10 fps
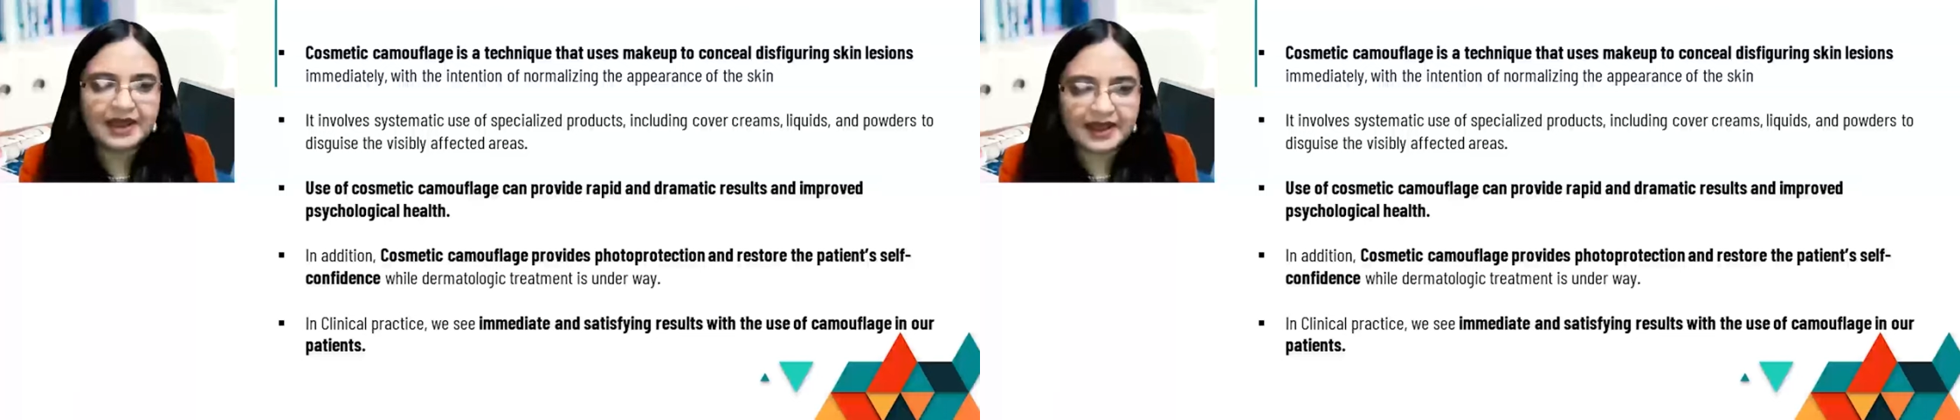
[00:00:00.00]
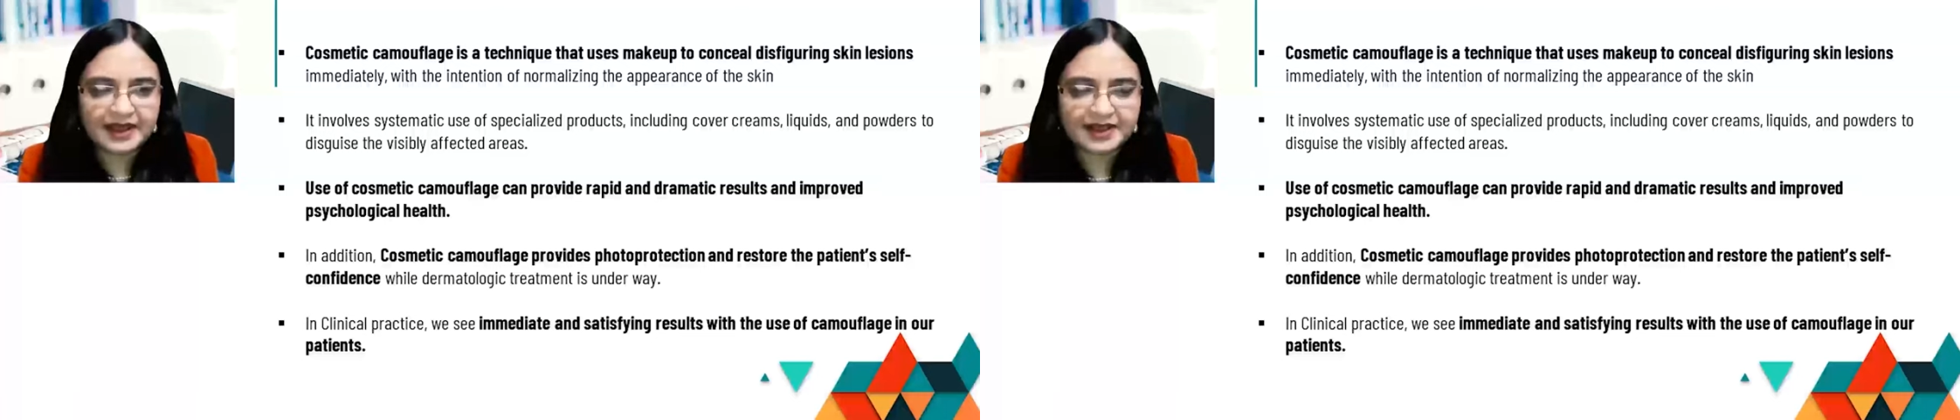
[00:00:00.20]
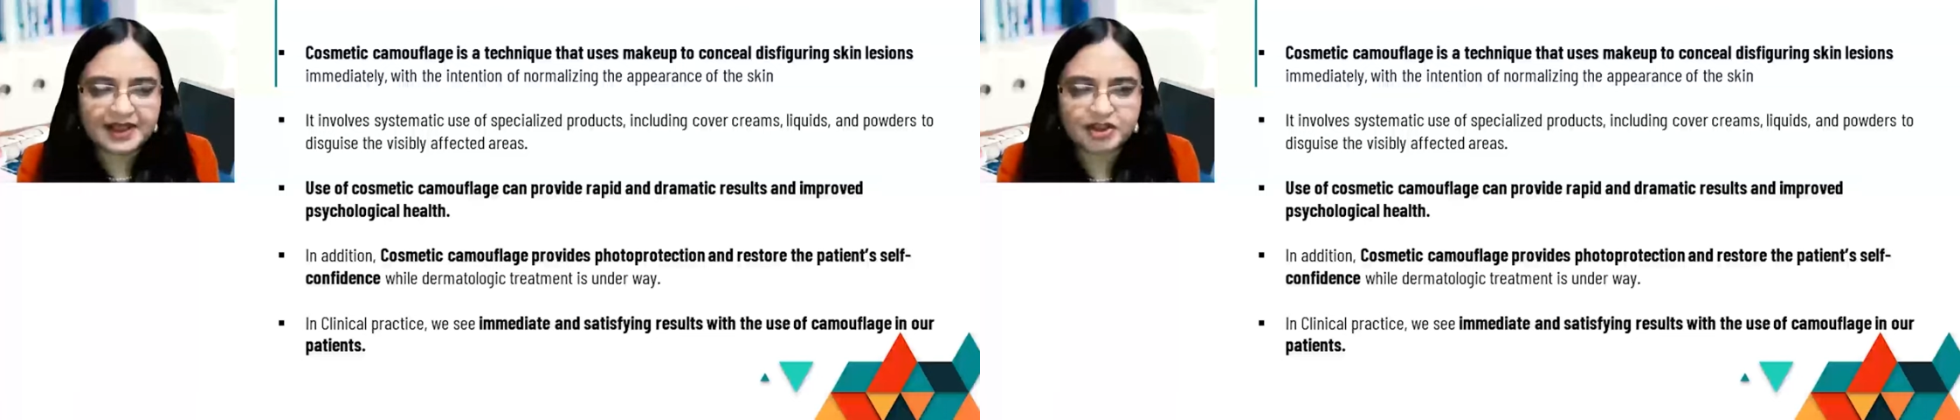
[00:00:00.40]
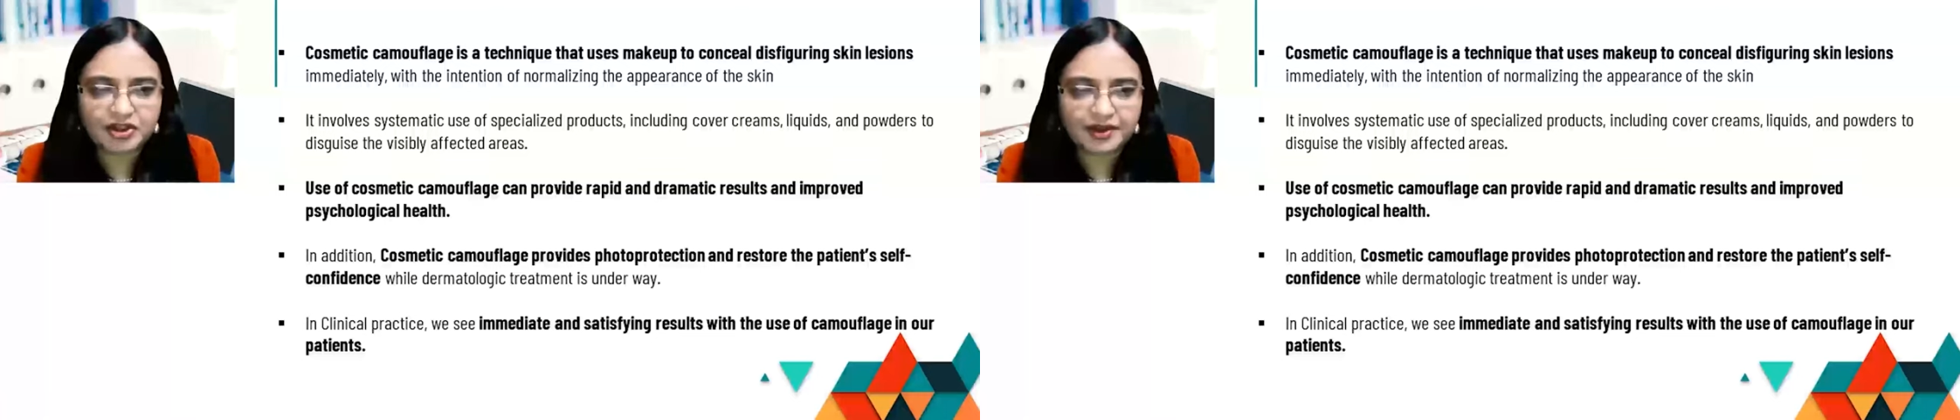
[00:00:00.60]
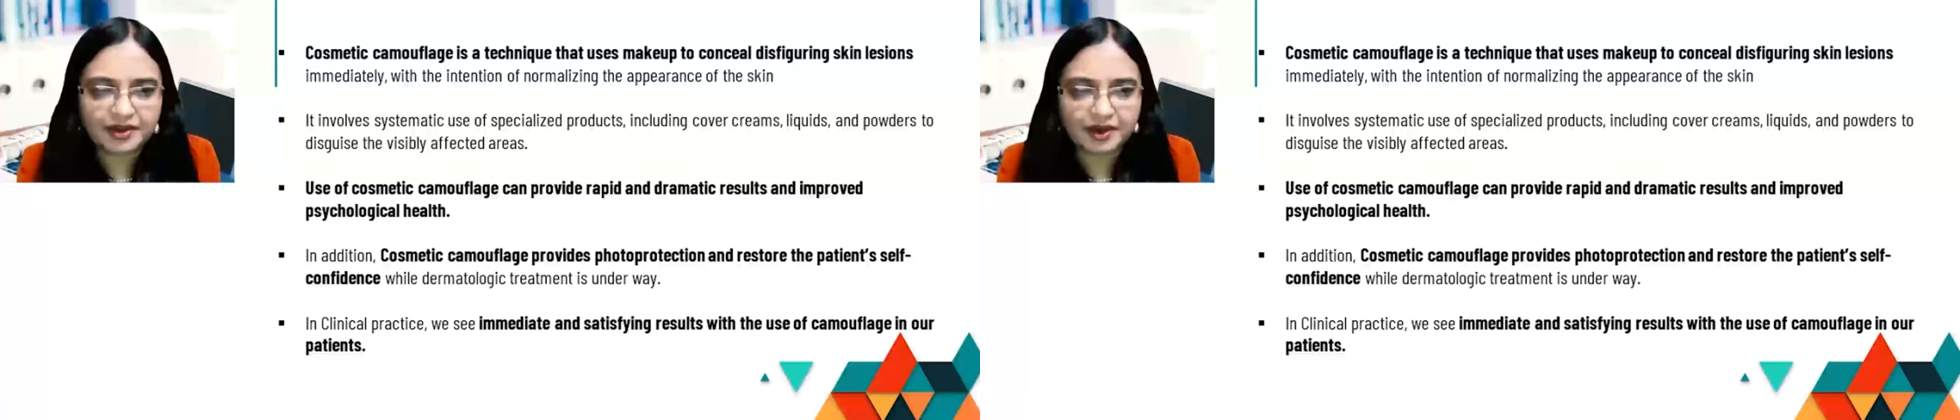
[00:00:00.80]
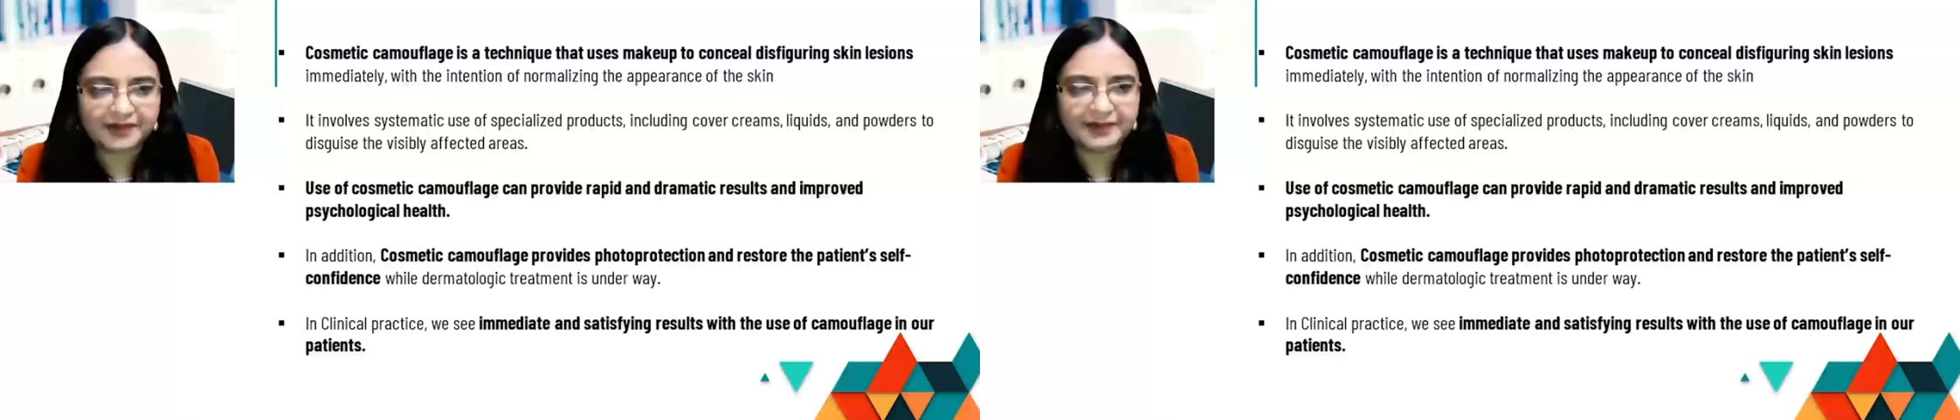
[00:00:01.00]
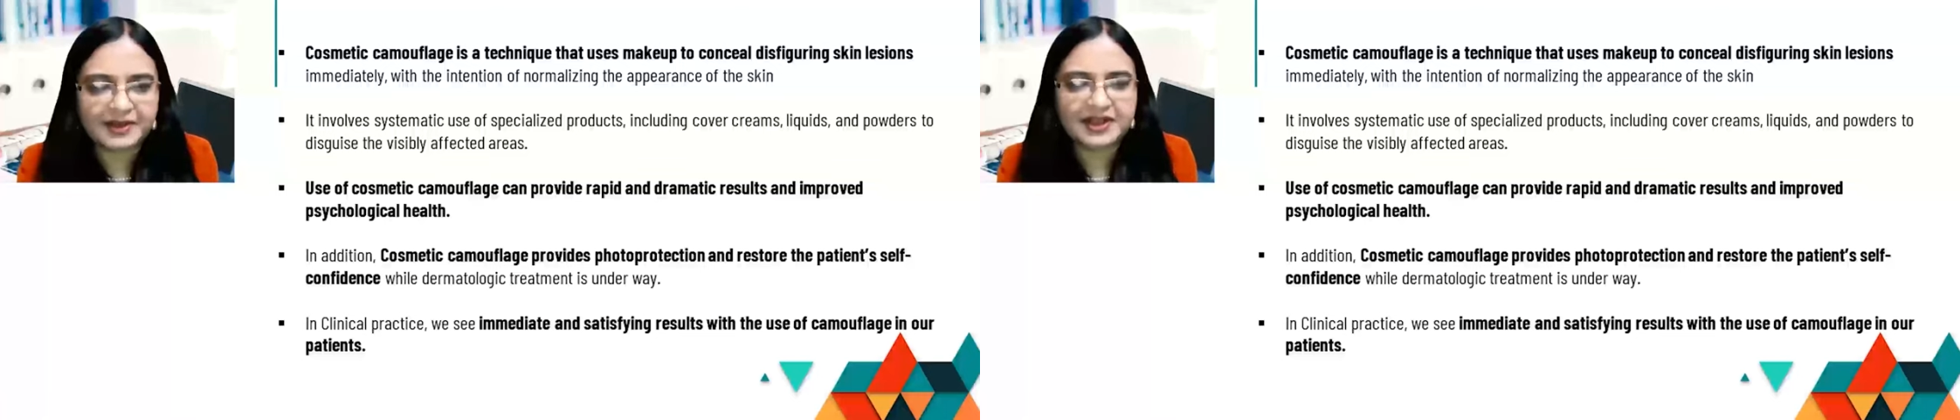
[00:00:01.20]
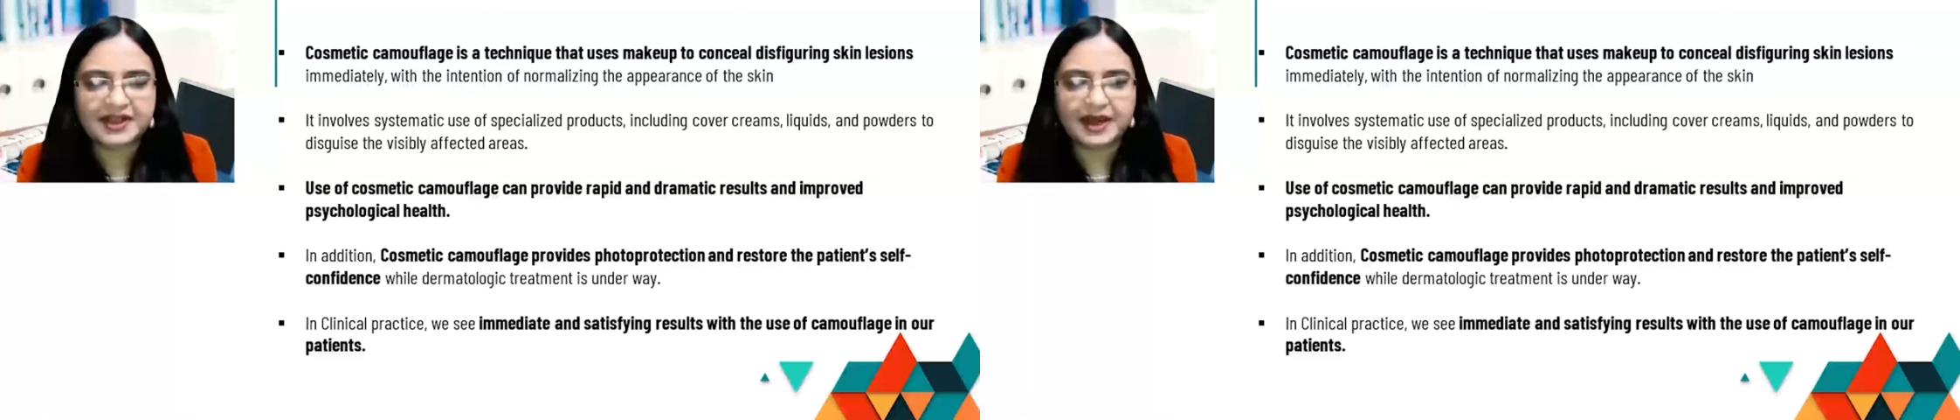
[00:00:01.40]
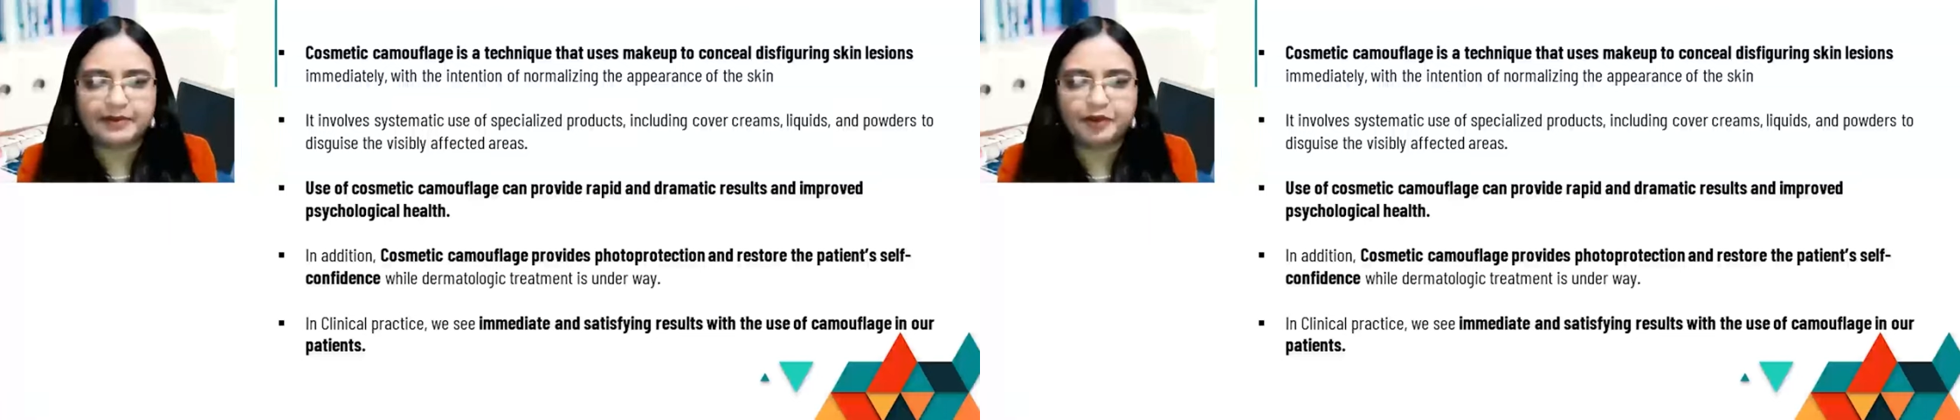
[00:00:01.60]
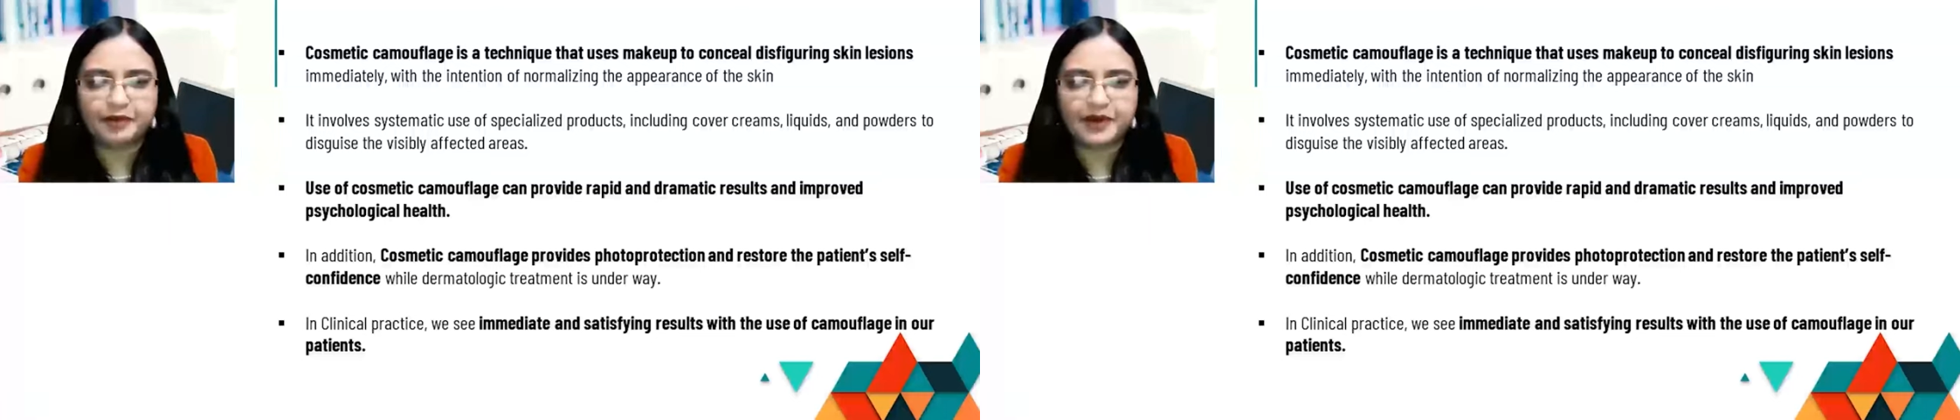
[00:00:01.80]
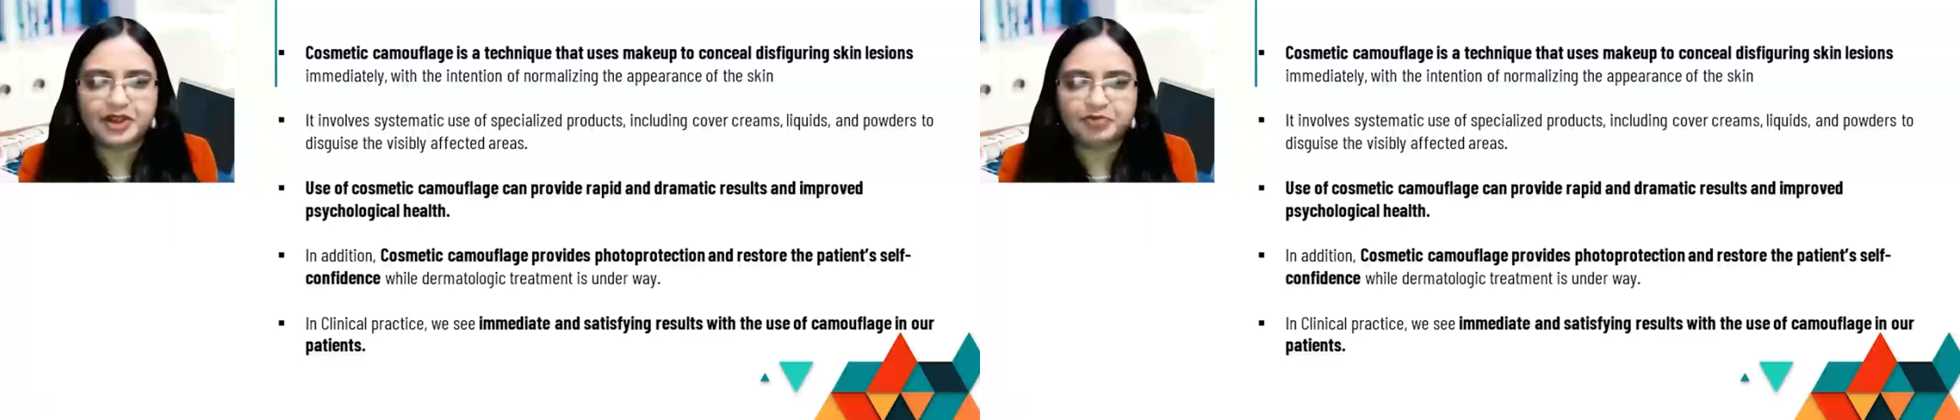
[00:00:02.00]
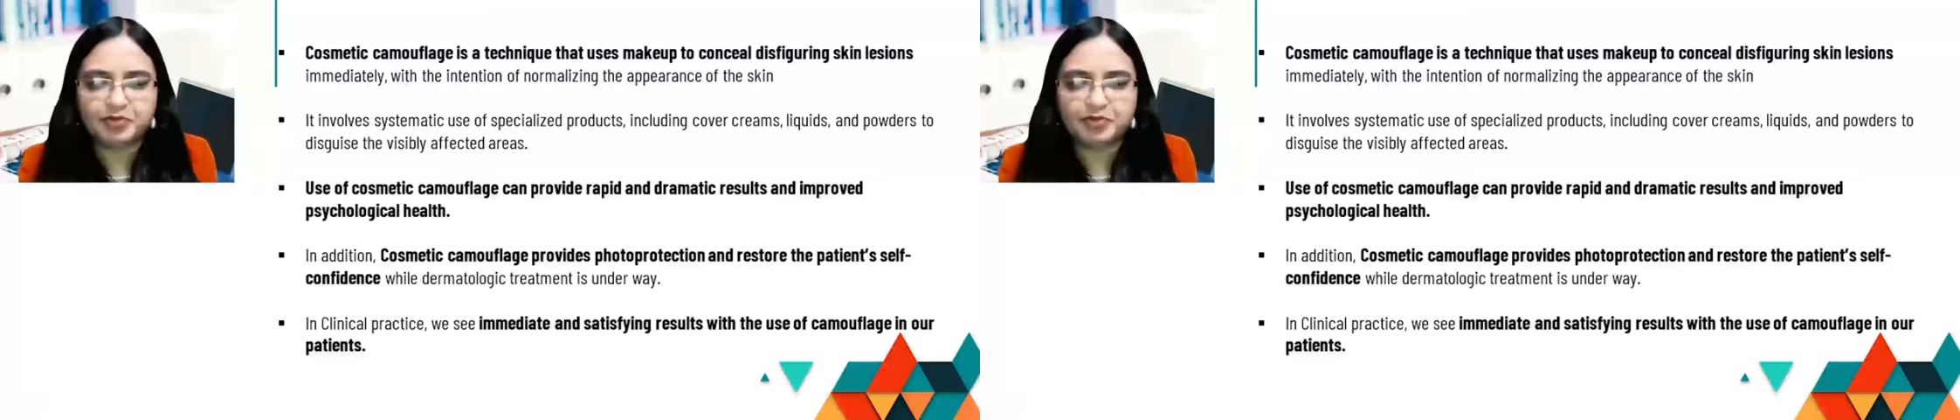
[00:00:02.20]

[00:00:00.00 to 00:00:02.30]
In addition, cosmetic camouflage